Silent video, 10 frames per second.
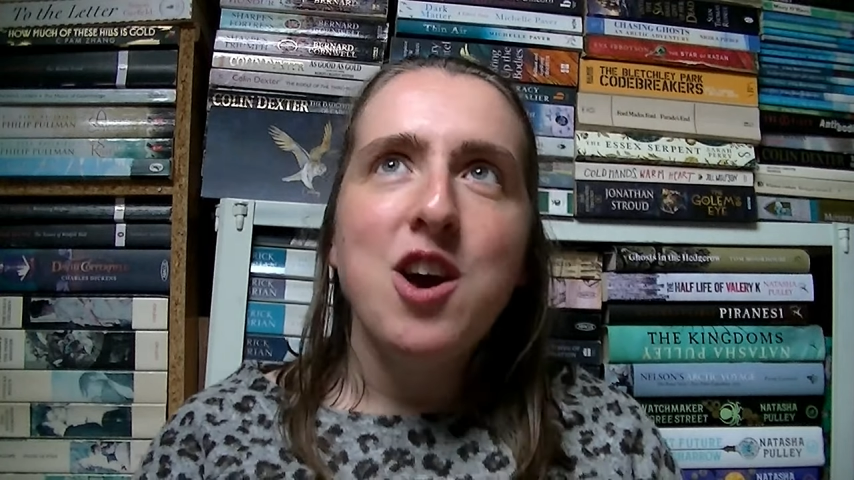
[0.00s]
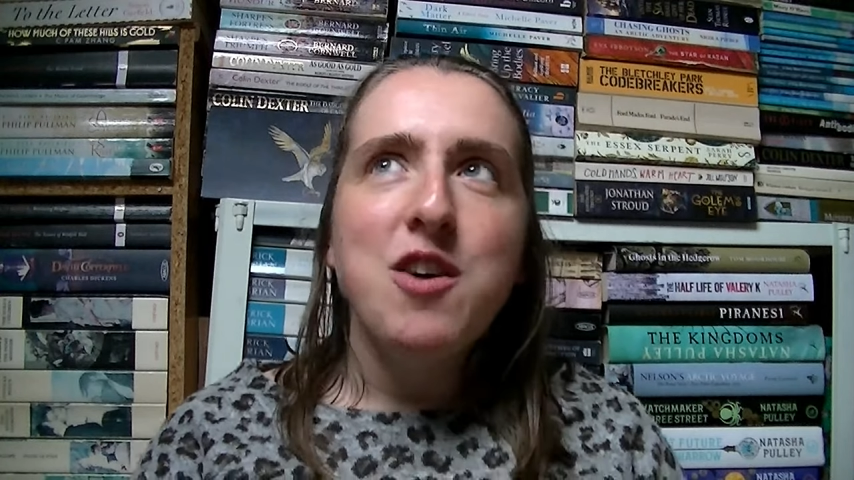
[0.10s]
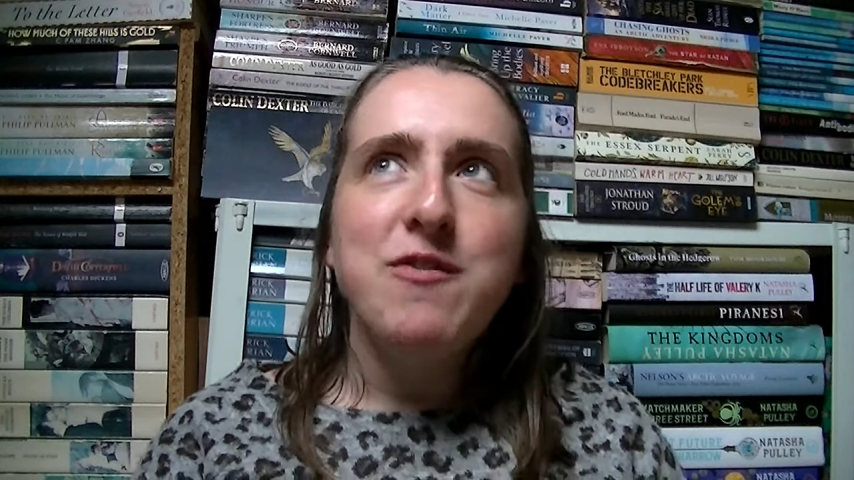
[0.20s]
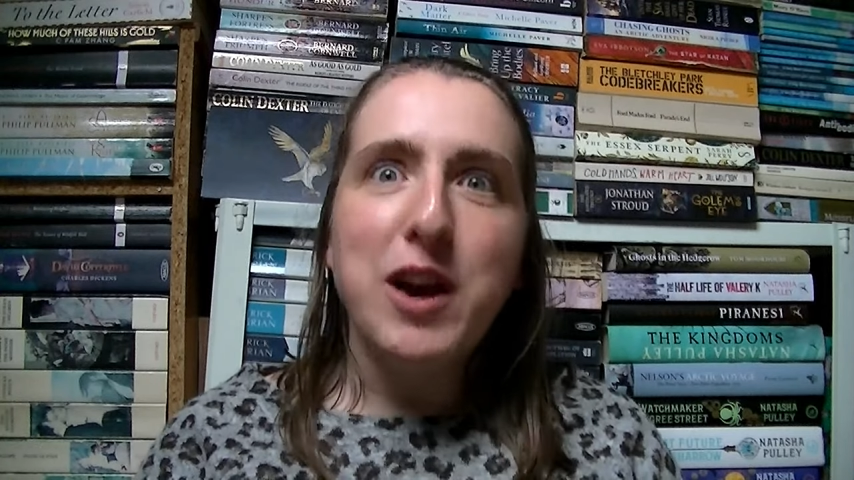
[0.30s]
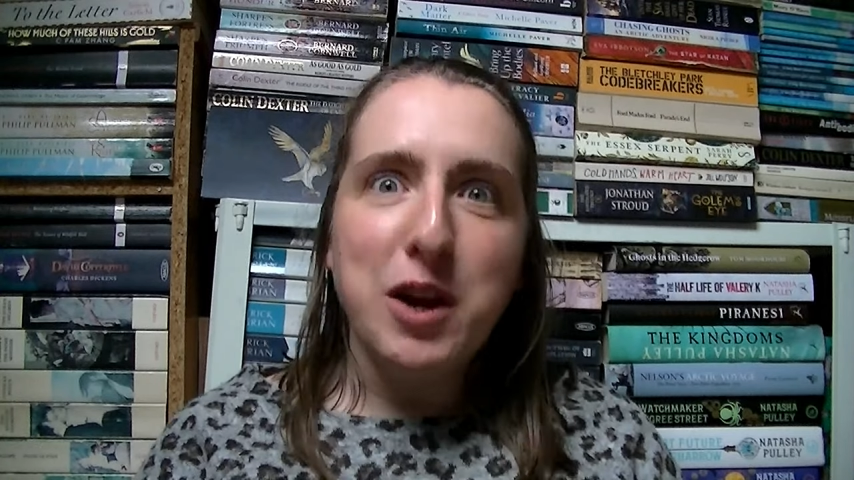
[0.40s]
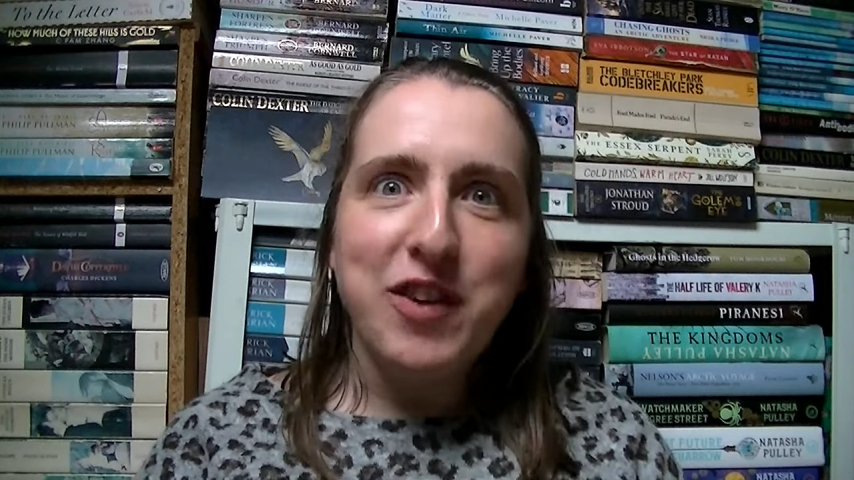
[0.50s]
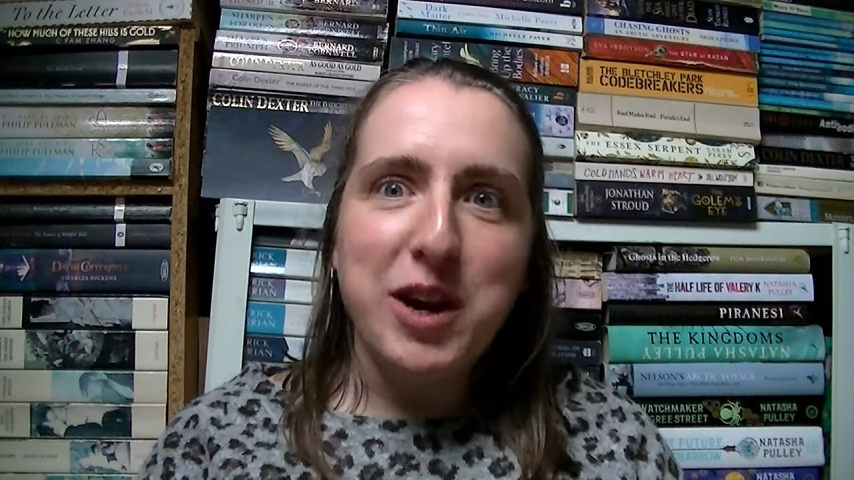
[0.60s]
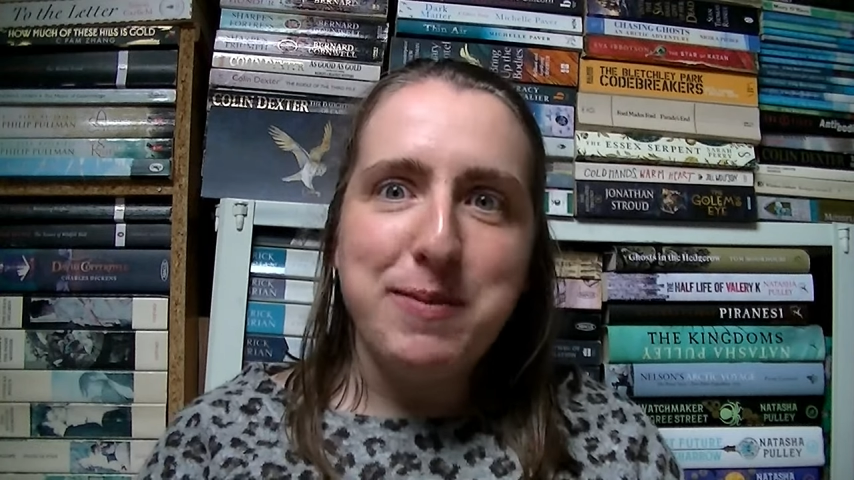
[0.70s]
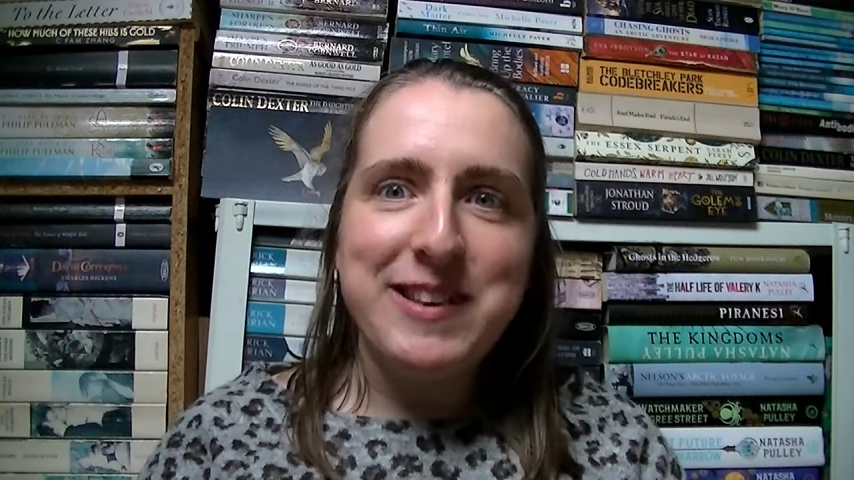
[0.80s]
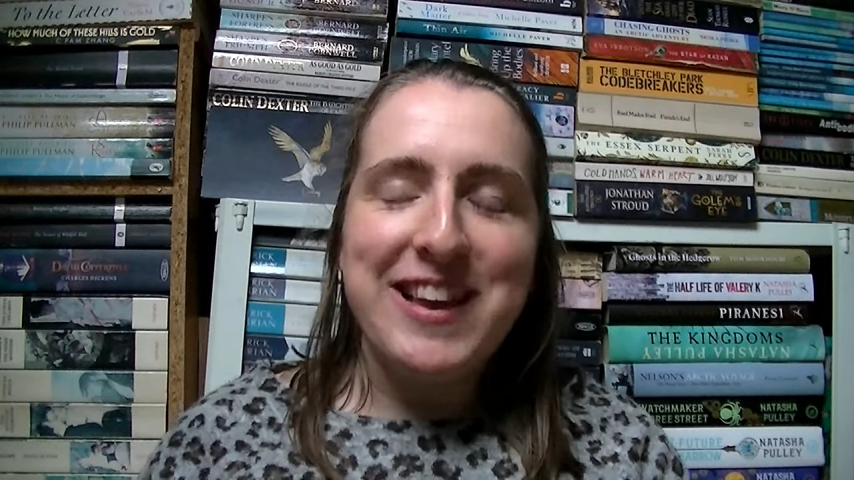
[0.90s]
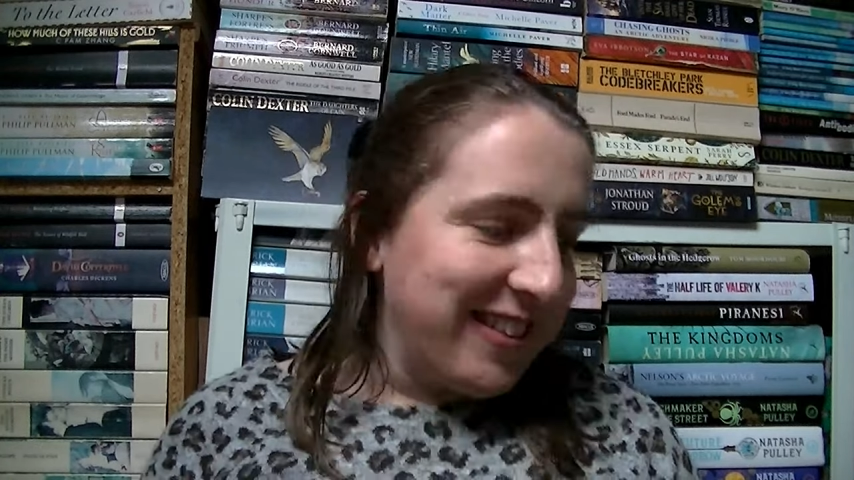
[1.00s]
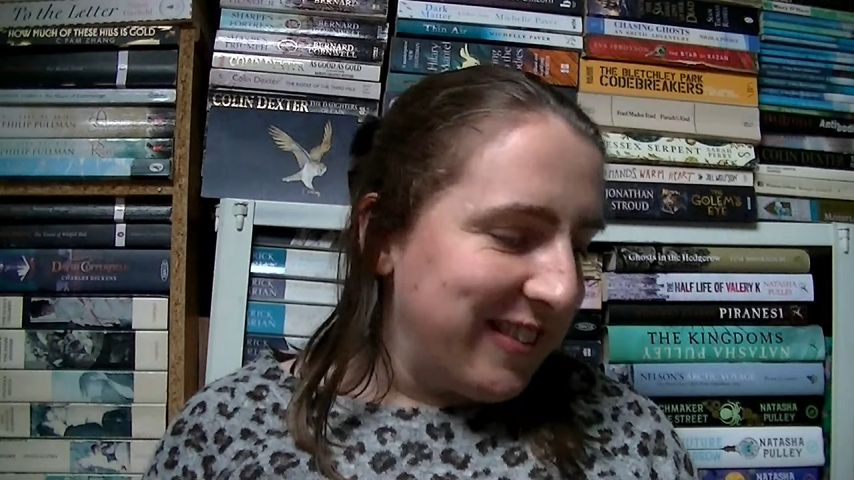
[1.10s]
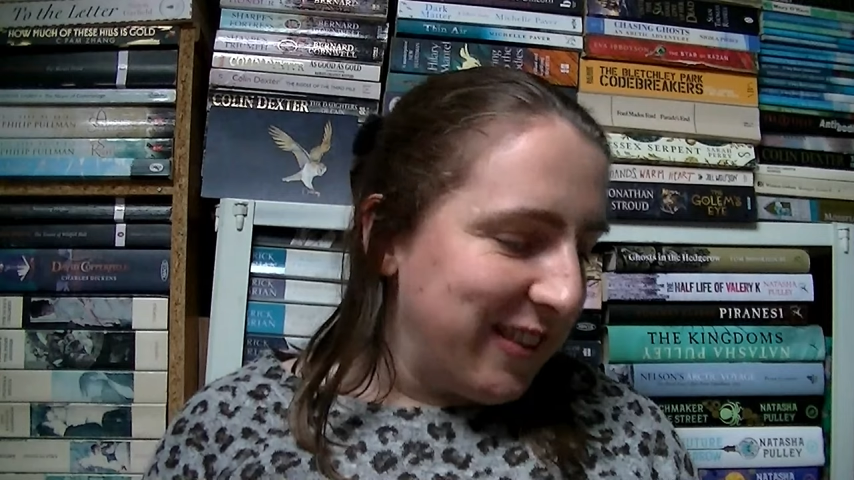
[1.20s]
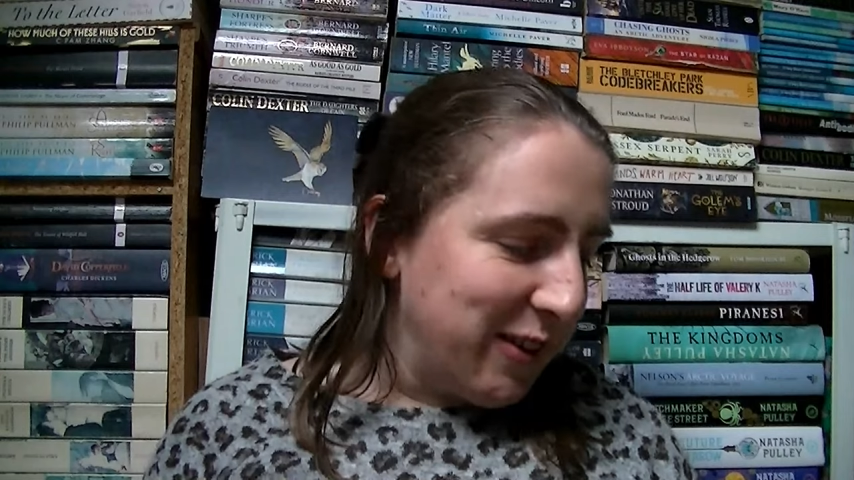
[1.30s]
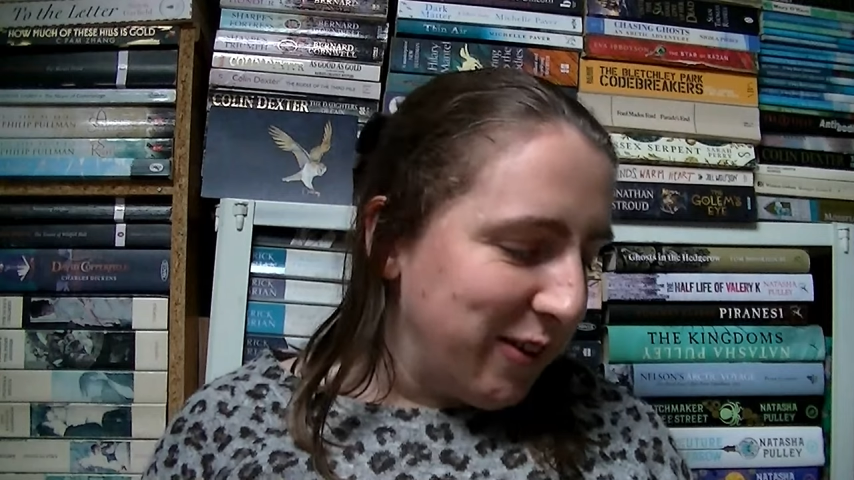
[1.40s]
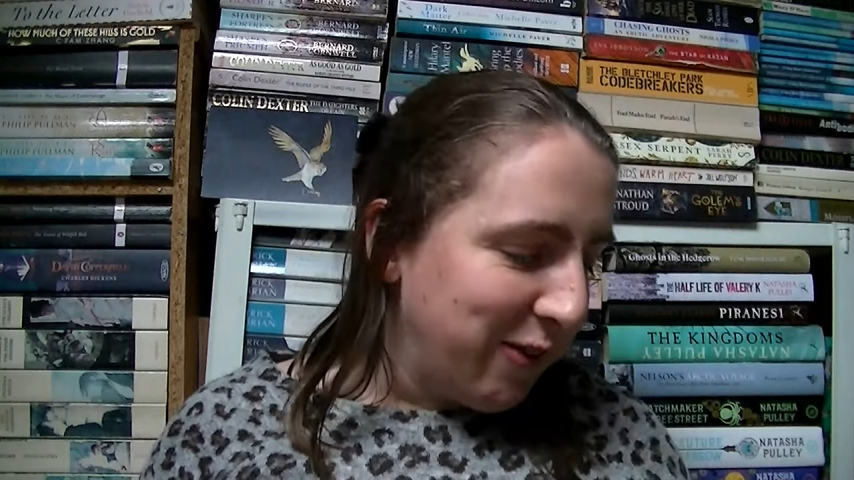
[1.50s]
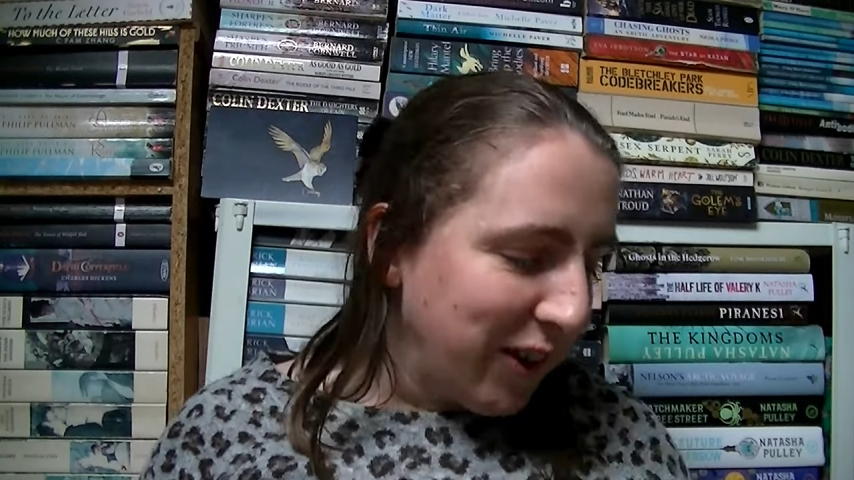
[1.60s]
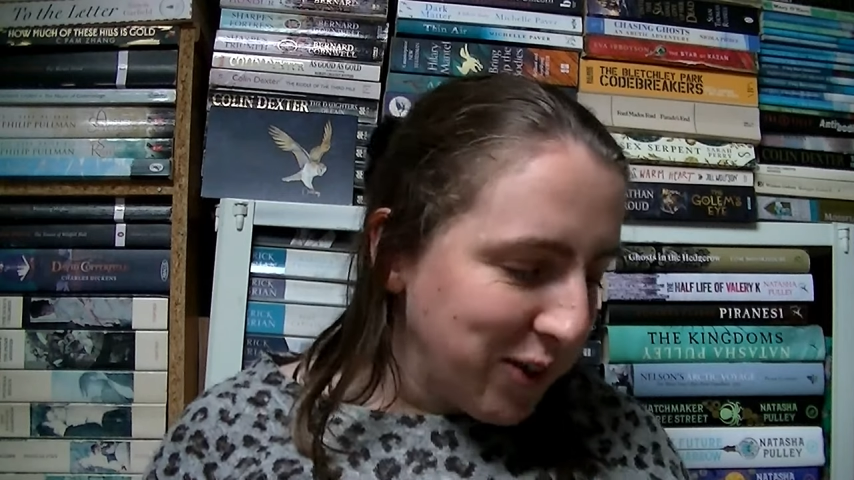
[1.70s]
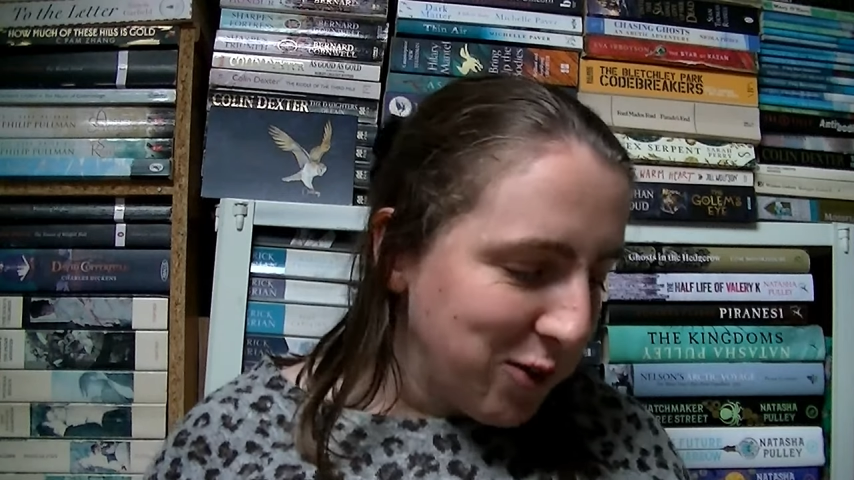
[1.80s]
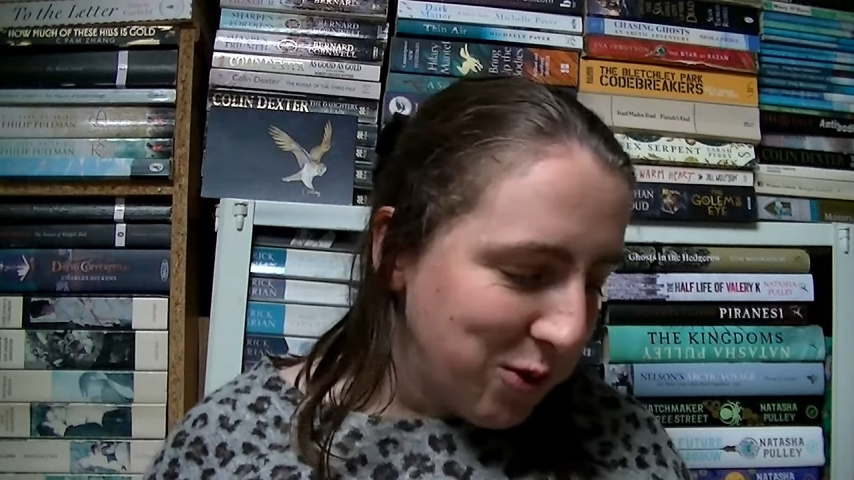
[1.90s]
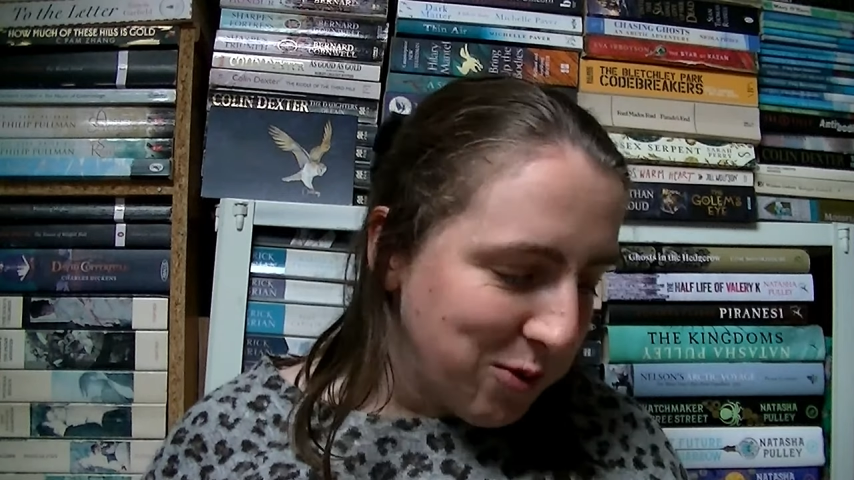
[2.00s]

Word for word: very busy. The first one,